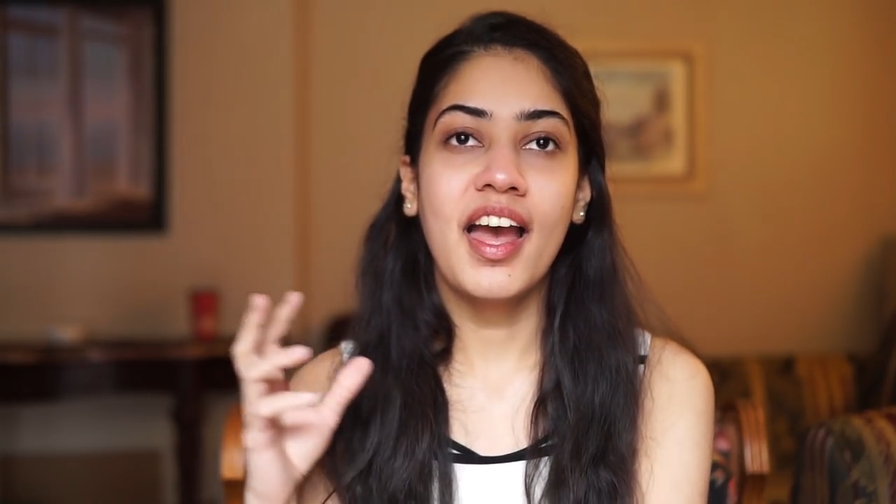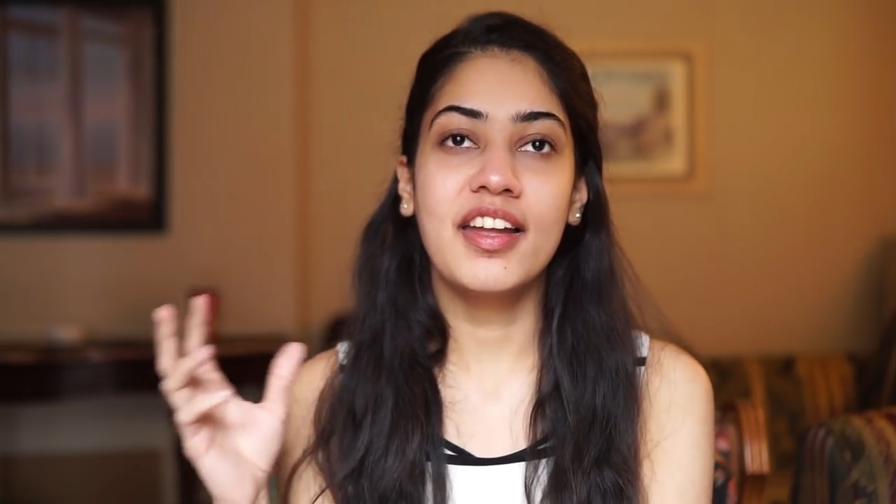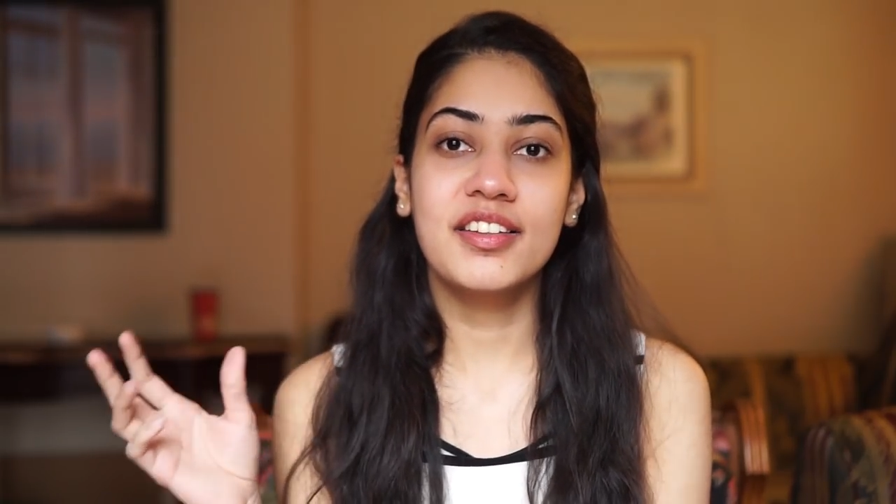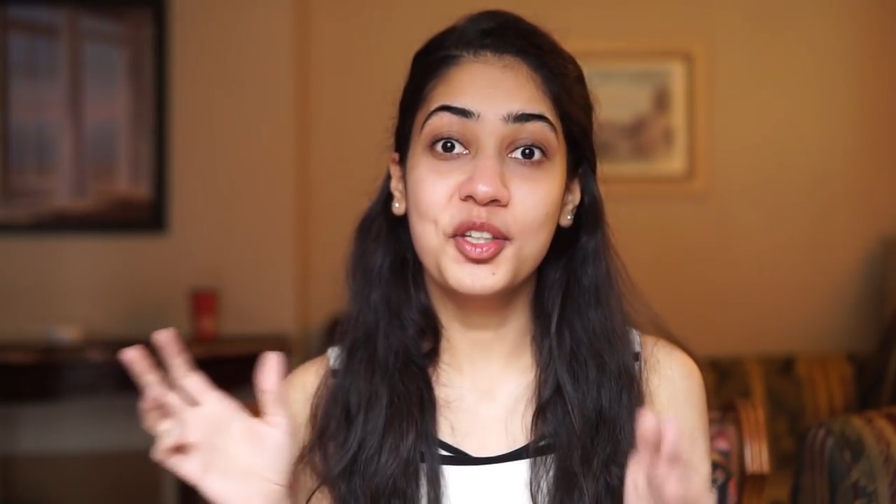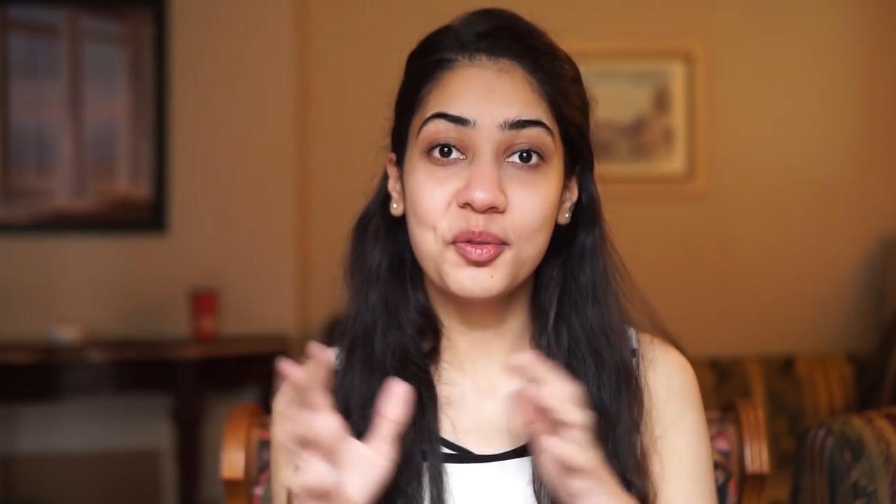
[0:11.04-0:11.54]

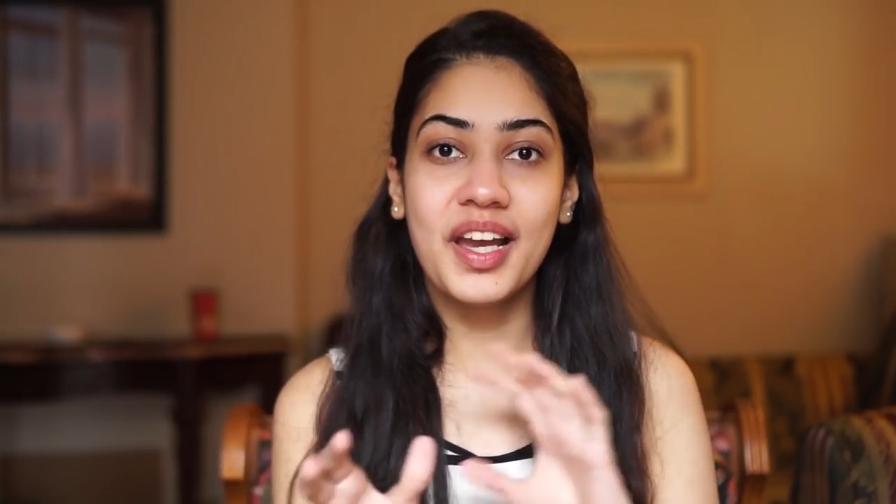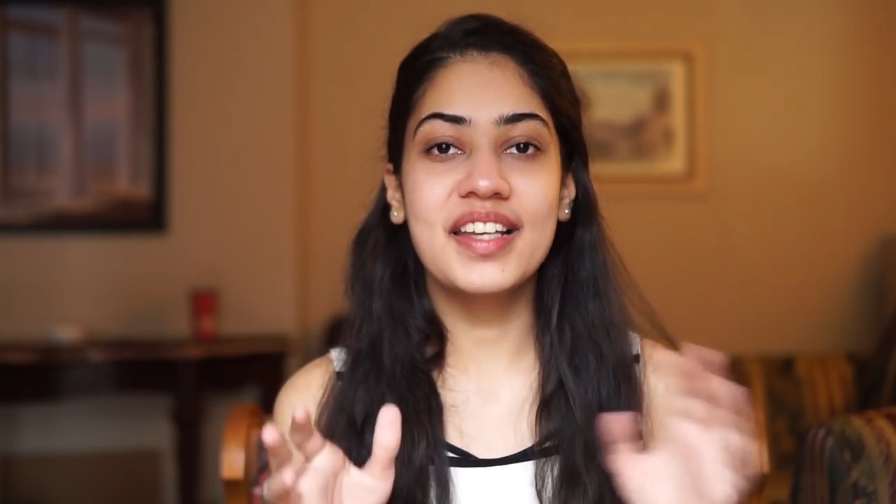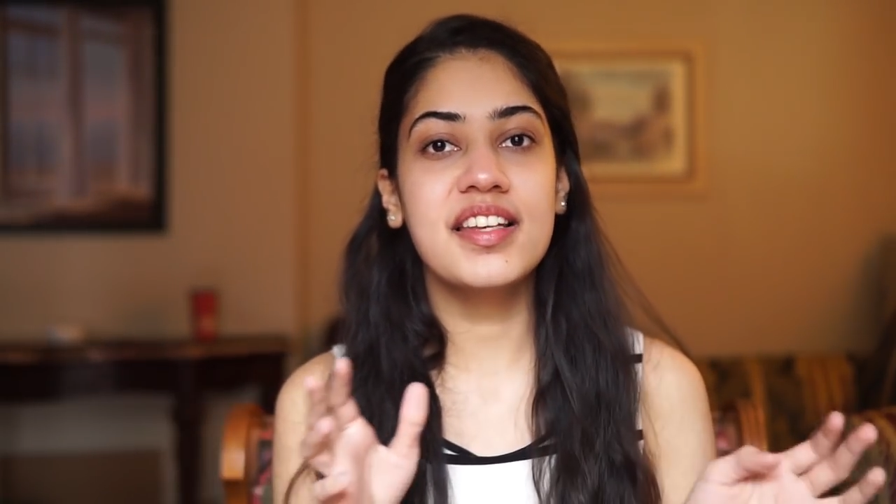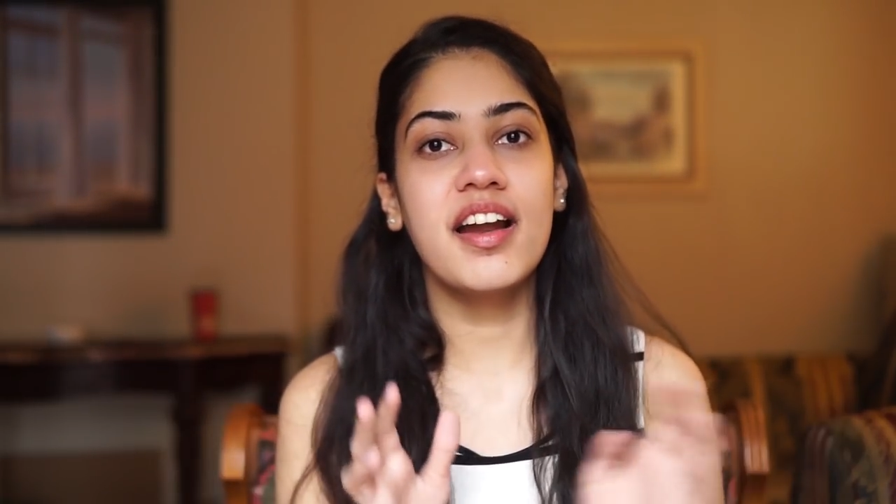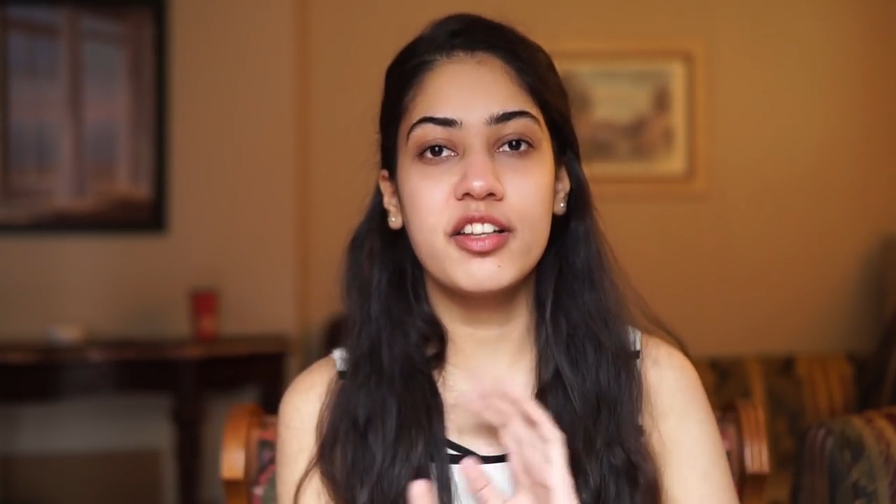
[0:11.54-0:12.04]
and you
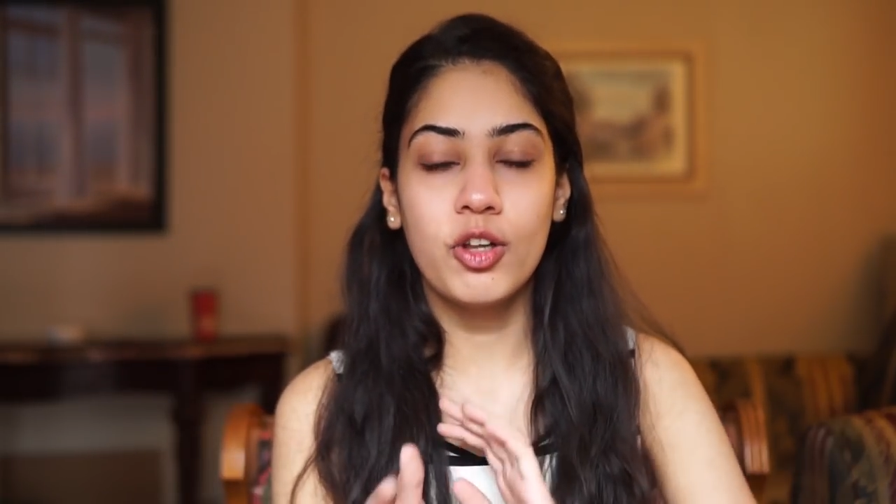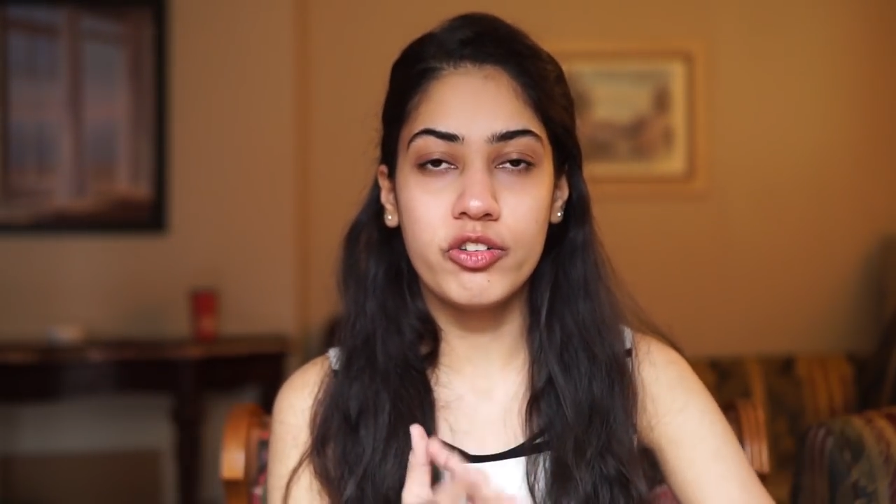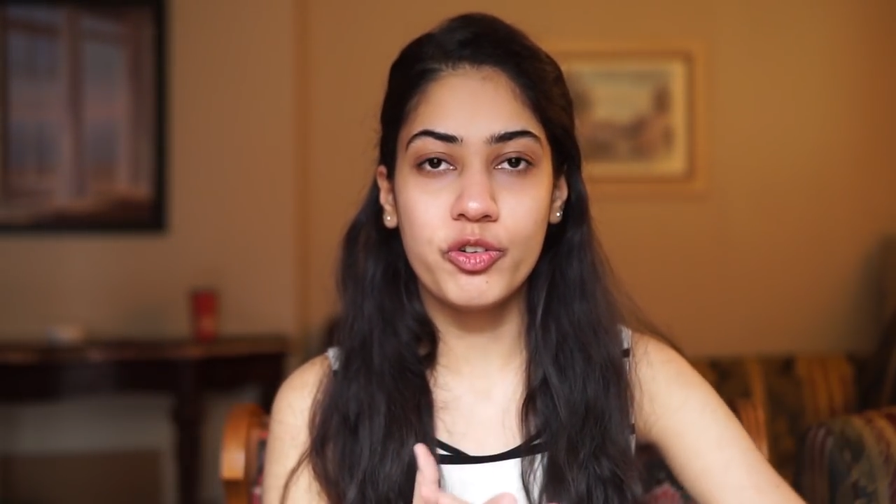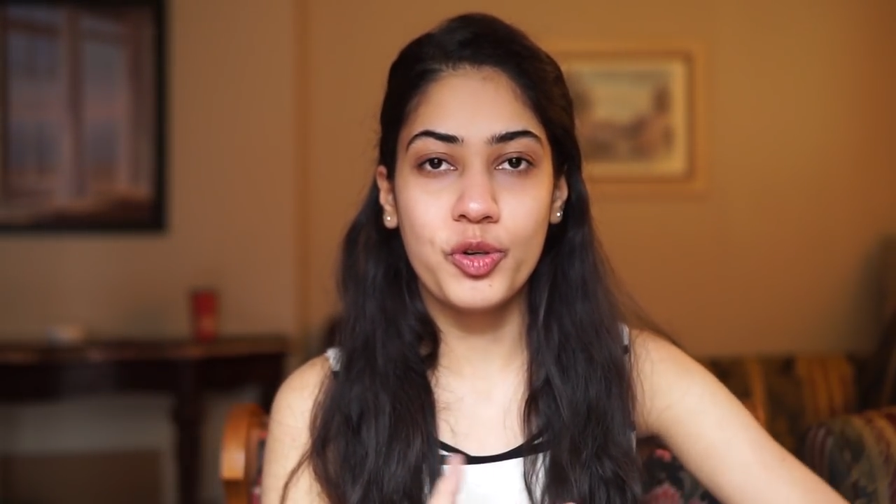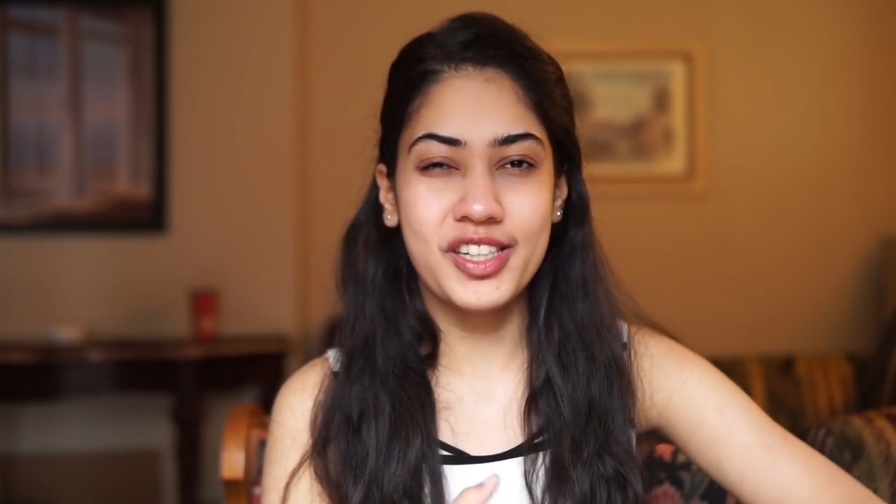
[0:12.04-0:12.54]
guys had a lot
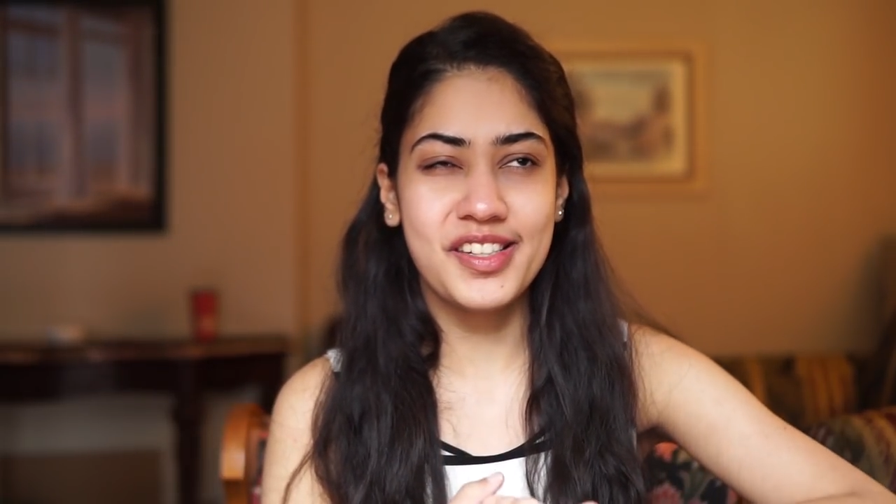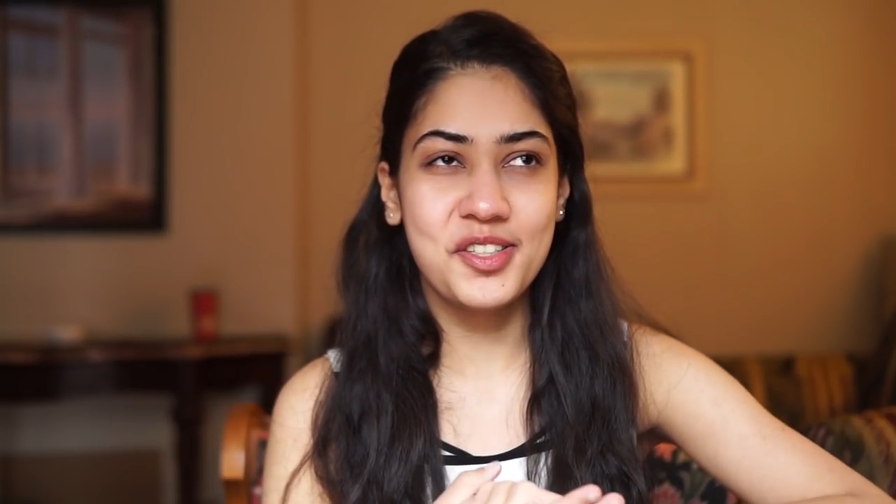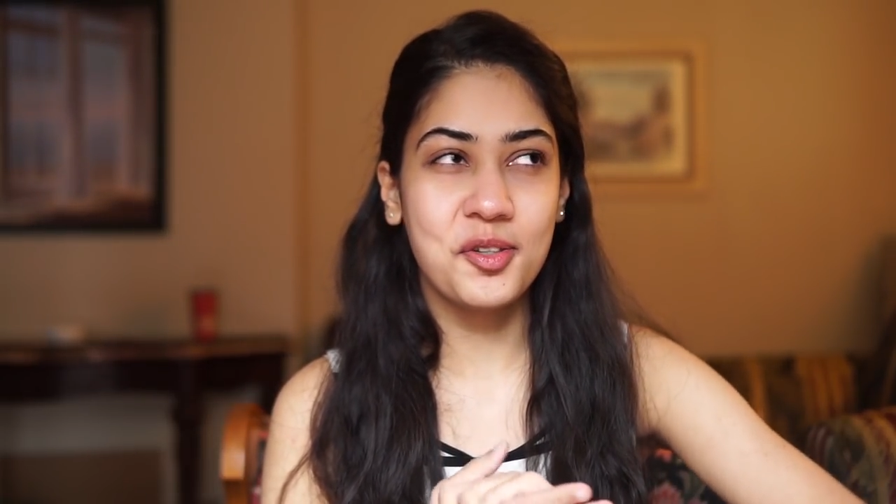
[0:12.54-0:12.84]
of questions,